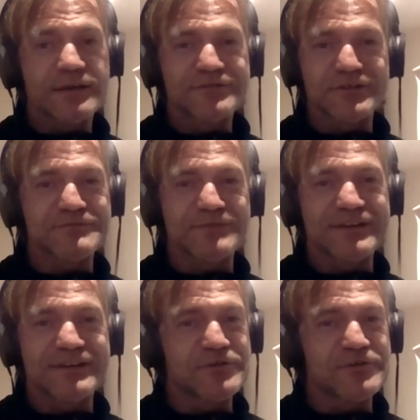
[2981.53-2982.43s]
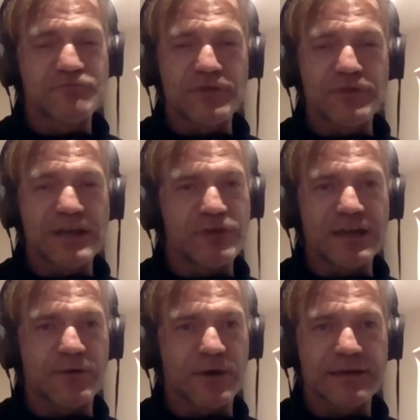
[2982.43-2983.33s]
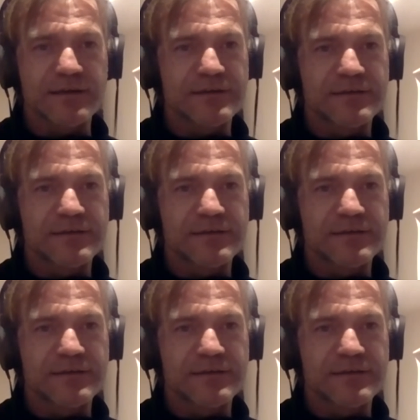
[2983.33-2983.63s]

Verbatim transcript: Trust me, it goes really, really quick.